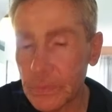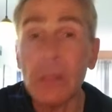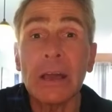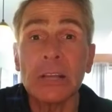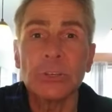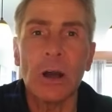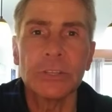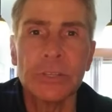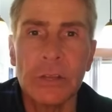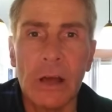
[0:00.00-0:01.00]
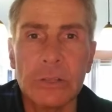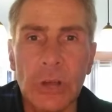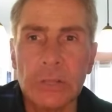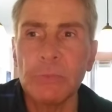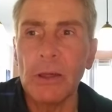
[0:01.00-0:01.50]
I talked
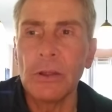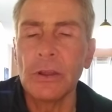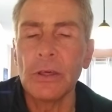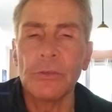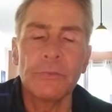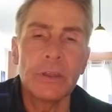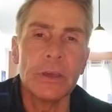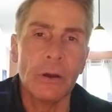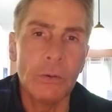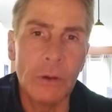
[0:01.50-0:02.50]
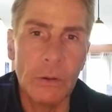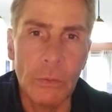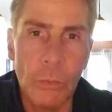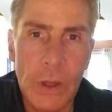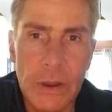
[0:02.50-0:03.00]
about in another video,
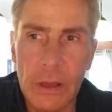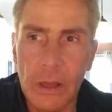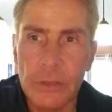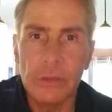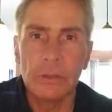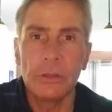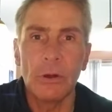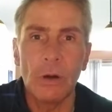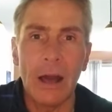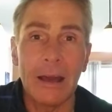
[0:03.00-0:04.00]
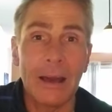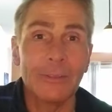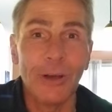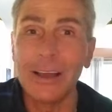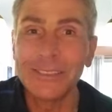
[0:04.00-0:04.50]
when you know, I
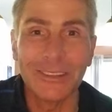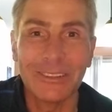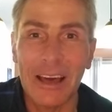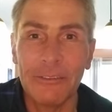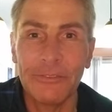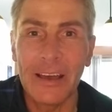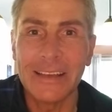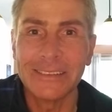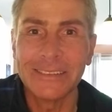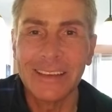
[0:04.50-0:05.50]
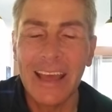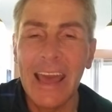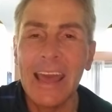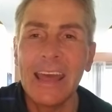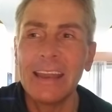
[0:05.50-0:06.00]
lost a lot of fights,
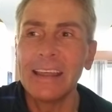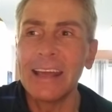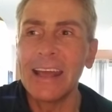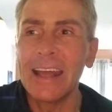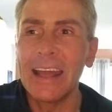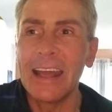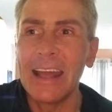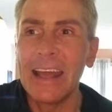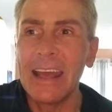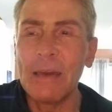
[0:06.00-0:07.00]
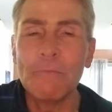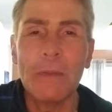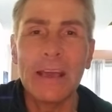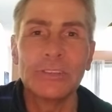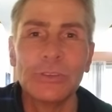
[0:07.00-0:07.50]
and it
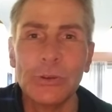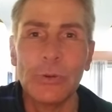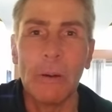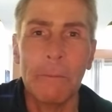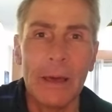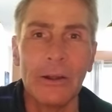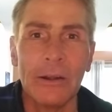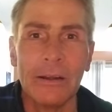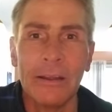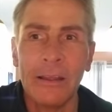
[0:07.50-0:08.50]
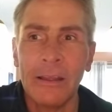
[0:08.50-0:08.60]
makes you better